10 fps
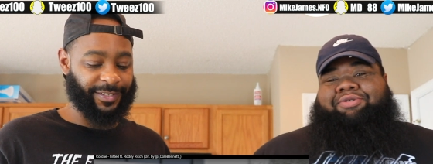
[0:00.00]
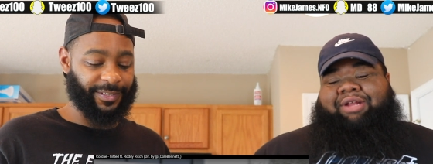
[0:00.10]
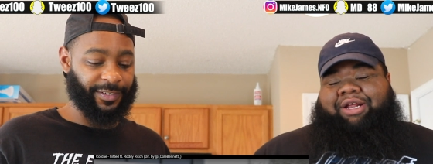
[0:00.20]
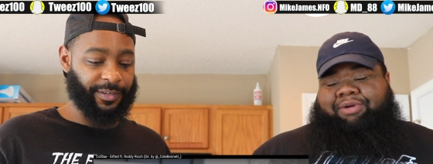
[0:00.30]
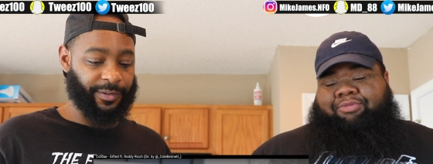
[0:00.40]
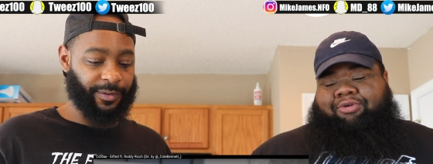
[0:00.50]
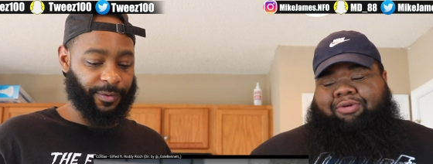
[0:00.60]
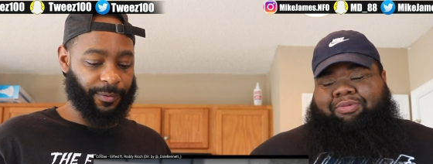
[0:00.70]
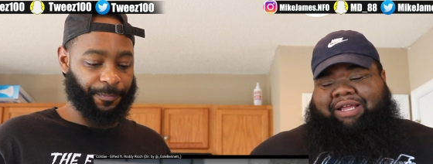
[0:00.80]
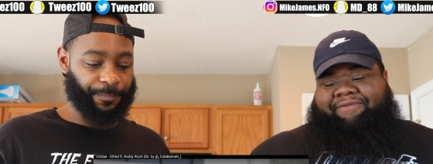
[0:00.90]
Speaker 1: do that no
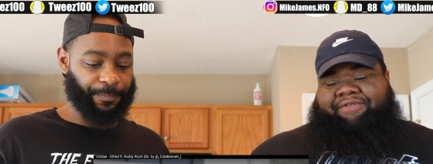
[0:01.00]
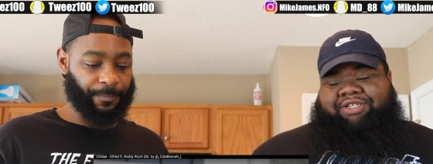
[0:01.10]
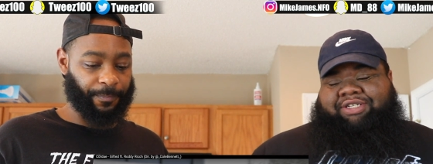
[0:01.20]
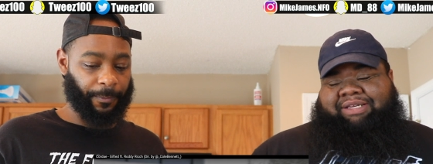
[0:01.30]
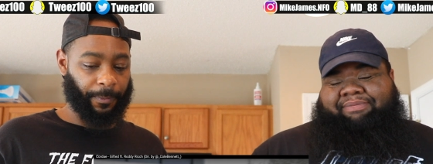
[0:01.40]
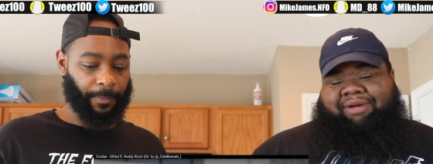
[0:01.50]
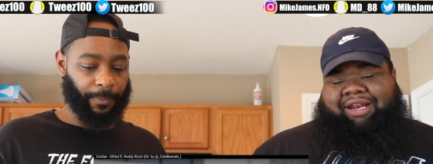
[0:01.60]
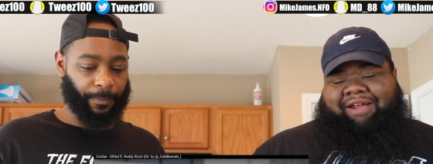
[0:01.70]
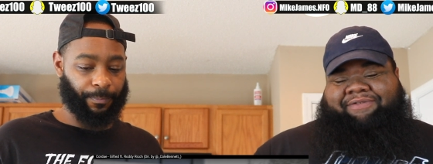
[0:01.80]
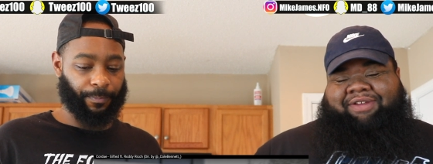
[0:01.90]
more when they feature
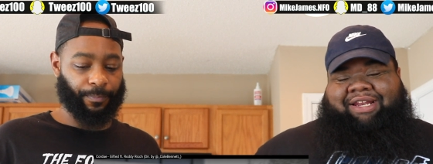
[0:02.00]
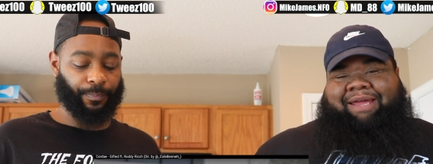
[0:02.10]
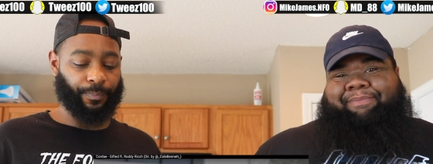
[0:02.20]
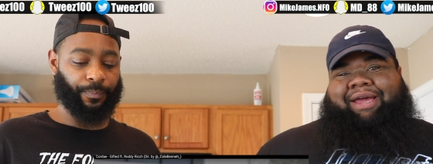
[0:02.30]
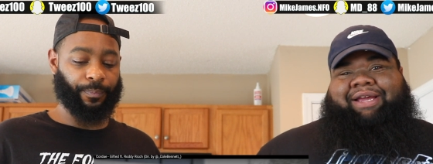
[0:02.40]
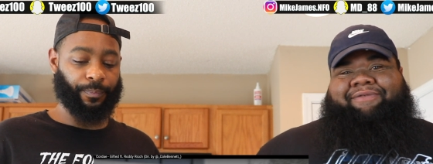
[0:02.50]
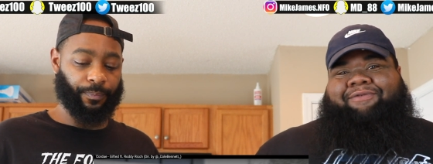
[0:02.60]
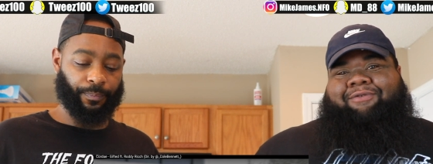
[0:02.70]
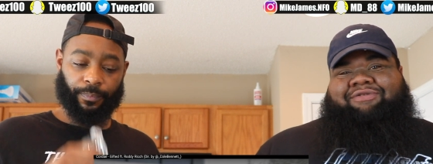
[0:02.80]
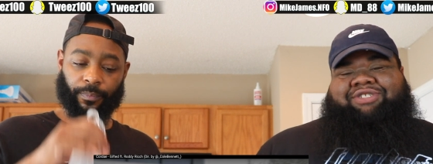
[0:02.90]
somebody. I feel like that back and
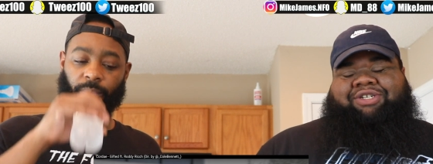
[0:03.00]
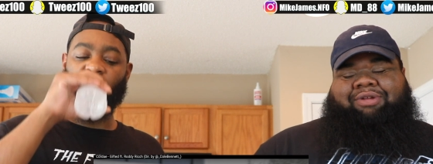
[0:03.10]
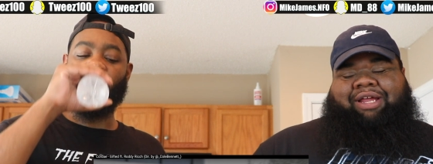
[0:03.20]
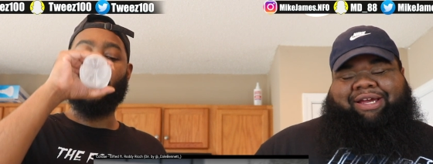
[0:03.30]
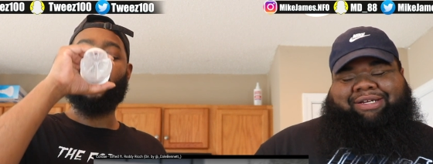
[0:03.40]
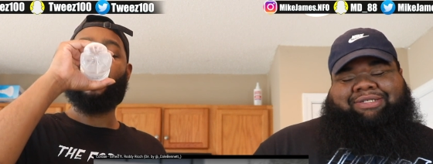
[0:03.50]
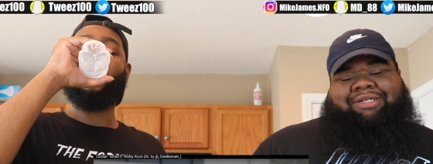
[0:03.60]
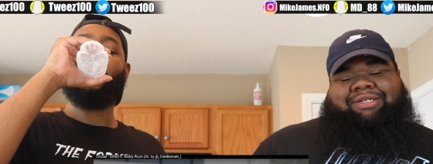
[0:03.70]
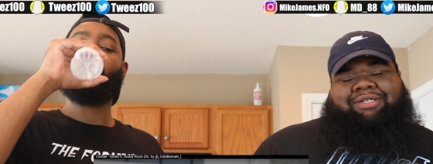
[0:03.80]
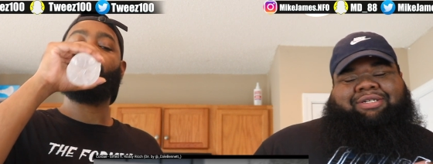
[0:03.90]
forth show like
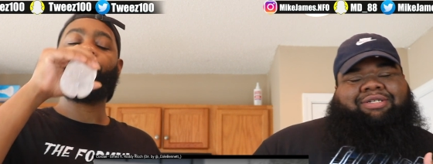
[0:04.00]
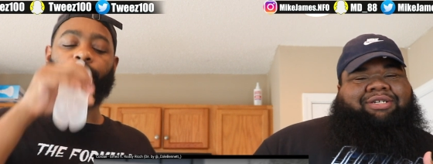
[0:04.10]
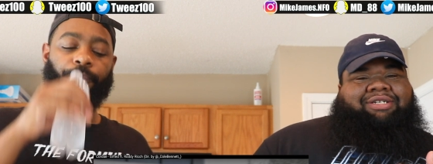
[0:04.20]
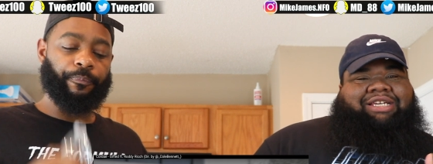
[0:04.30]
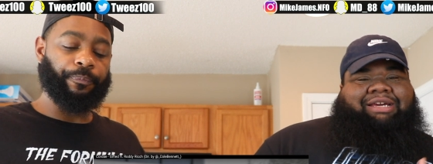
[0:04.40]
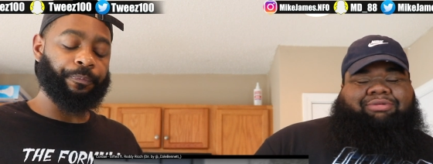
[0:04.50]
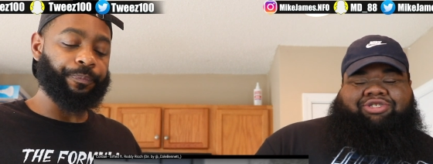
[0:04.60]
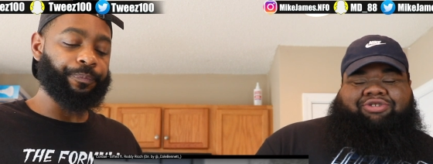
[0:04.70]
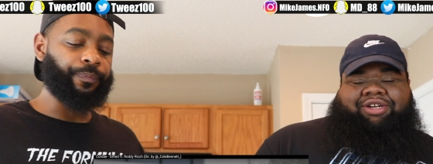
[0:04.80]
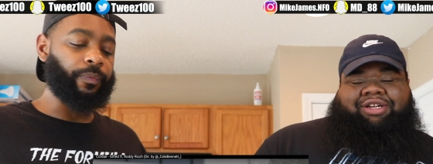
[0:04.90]

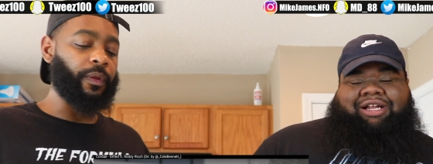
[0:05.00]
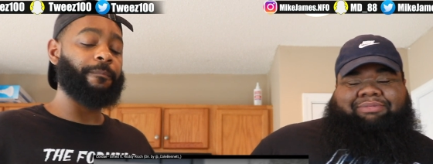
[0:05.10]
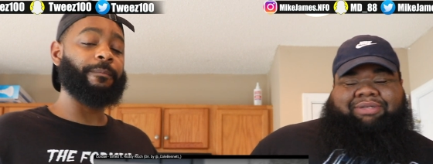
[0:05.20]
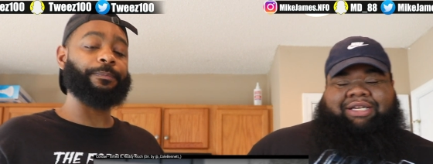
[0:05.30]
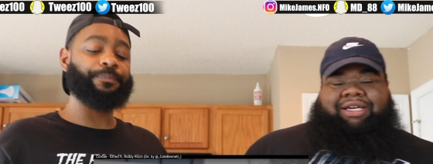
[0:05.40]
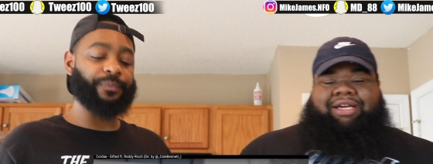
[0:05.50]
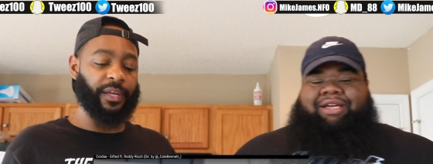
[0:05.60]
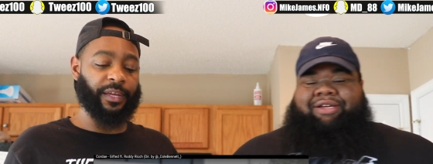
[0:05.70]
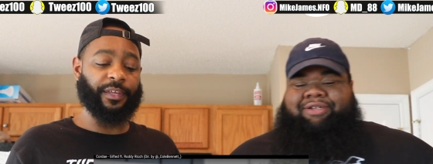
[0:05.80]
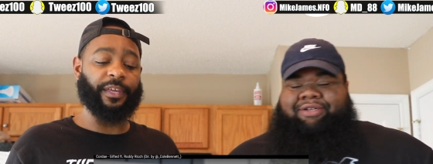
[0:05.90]
chemistry, you know what I'm
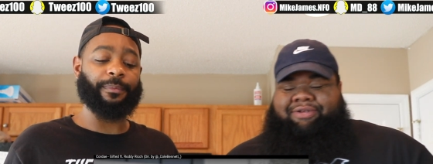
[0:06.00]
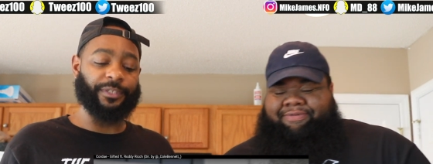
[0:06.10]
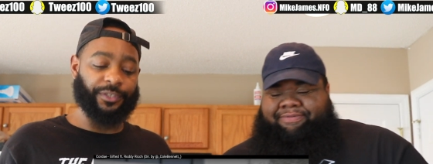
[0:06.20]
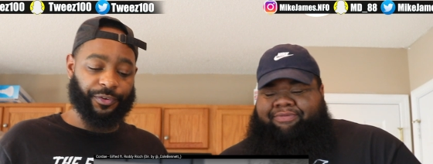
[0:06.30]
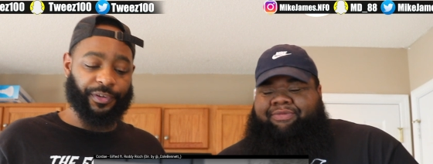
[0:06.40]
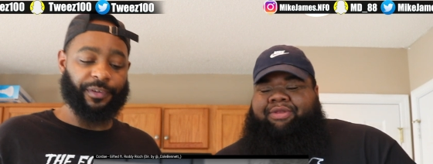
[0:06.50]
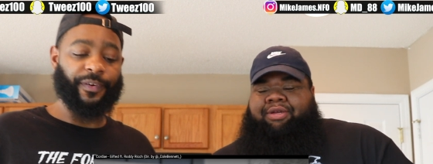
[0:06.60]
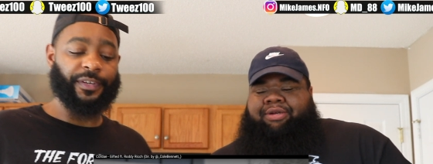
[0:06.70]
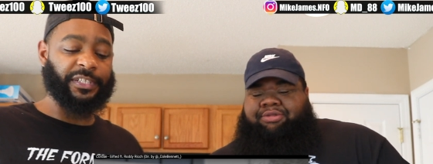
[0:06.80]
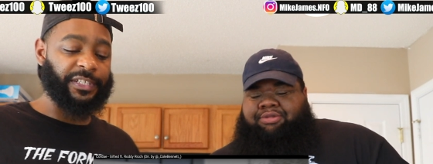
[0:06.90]
saying?
Speaker 2: Chemistry,
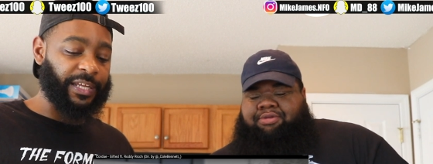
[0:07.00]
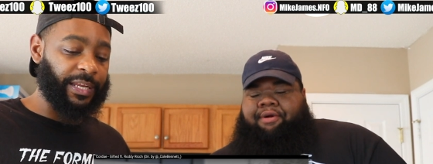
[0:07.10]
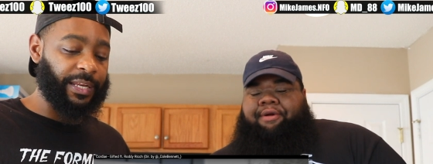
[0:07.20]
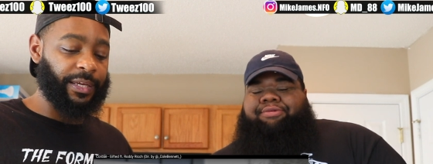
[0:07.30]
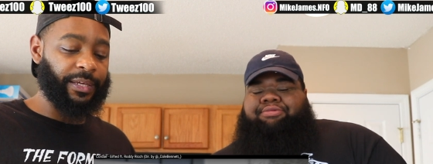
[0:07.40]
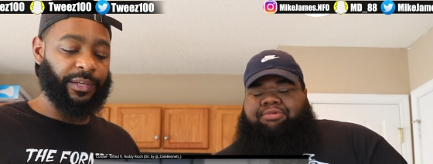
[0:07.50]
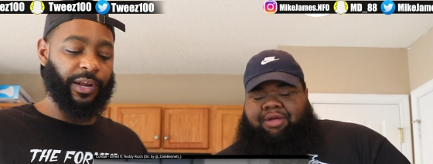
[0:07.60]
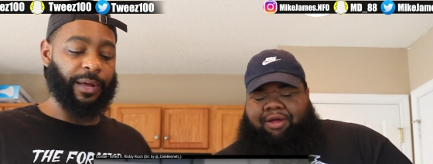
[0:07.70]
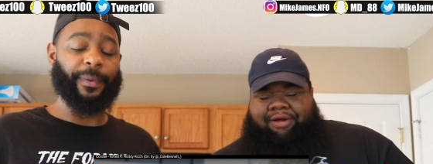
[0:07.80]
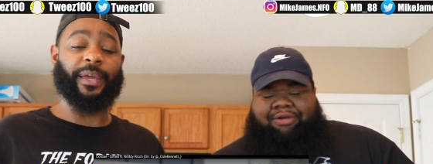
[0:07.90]
versatility, you
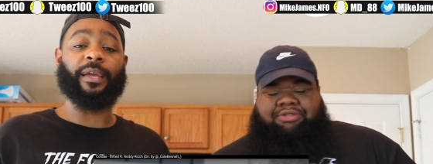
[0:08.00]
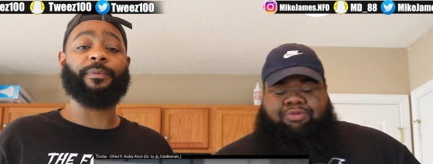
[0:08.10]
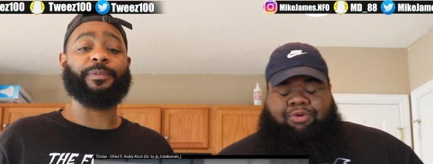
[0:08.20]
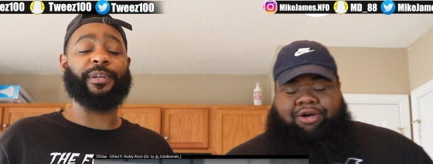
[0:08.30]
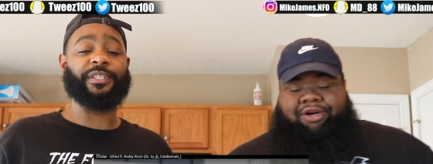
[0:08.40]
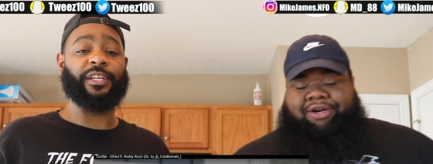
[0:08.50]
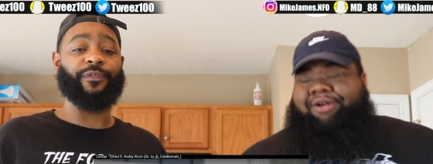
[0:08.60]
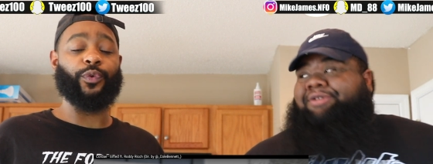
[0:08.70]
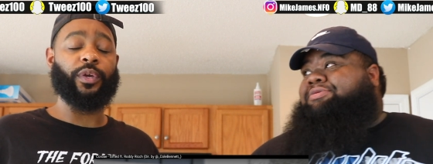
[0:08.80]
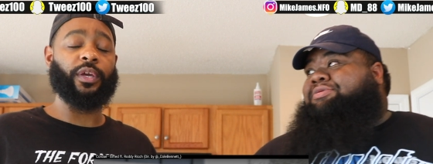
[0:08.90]
know what I mean? Especially
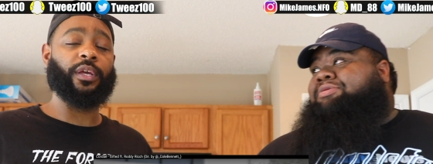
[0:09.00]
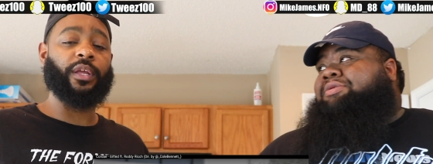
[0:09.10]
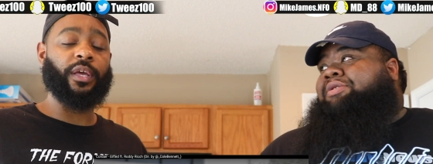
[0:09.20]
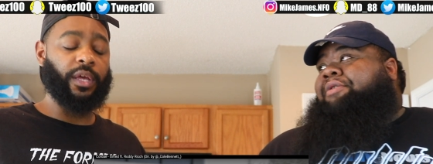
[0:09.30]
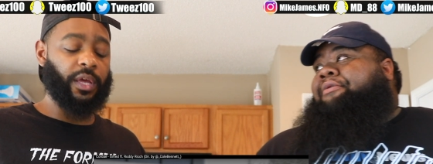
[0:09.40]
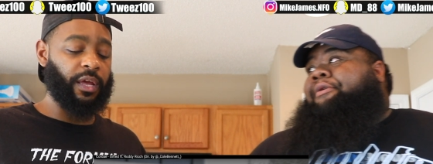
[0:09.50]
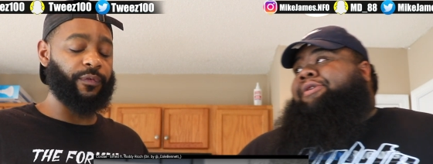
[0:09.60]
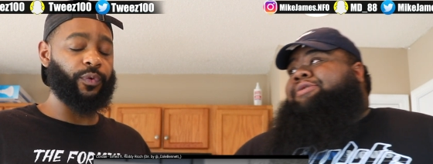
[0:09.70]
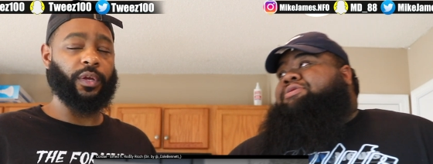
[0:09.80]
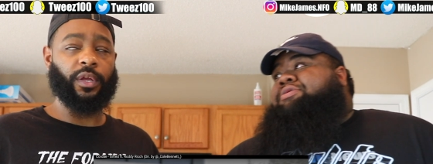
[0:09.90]
if you can if
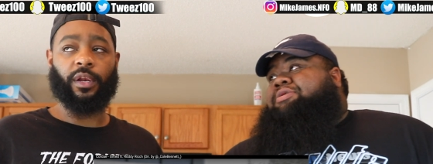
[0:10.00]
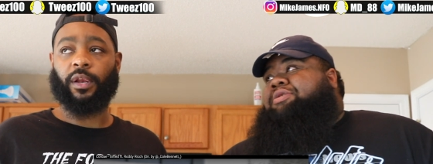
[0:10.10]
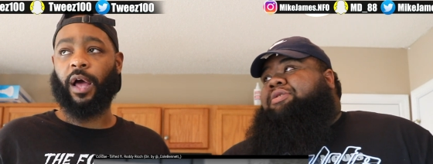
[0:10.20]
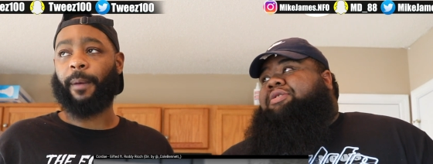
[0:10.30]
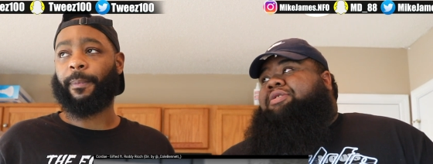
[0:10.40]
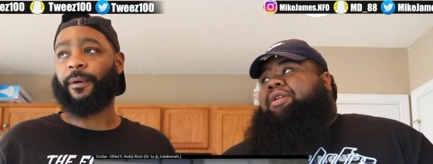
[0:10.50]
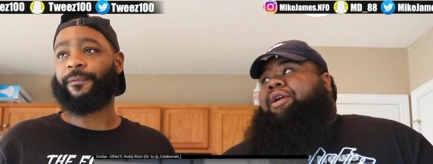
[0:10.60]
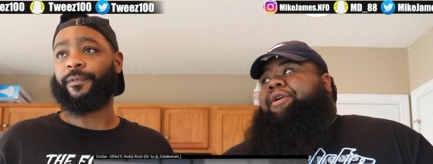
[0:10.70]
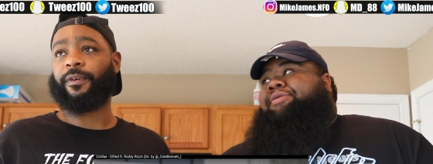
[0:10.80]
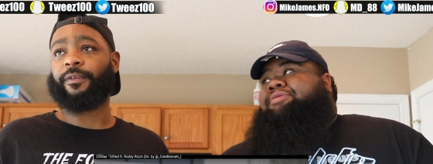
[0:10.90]
you can hop
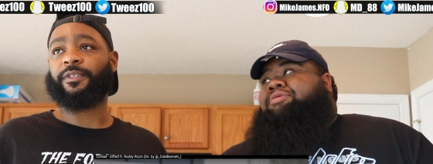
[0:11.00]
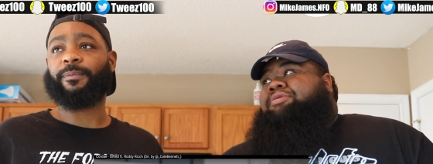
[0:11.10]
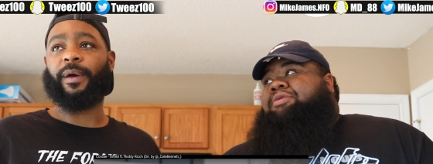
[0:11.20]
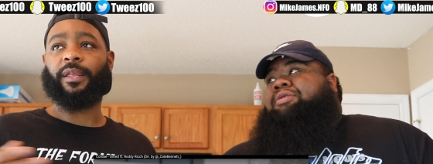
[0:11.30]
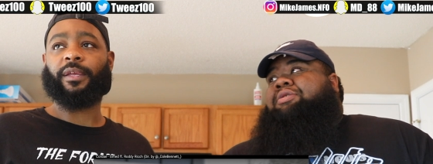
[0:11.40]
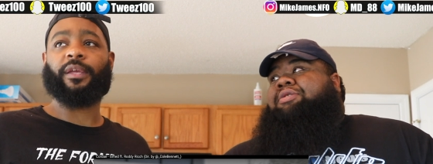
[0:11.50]
off of somebody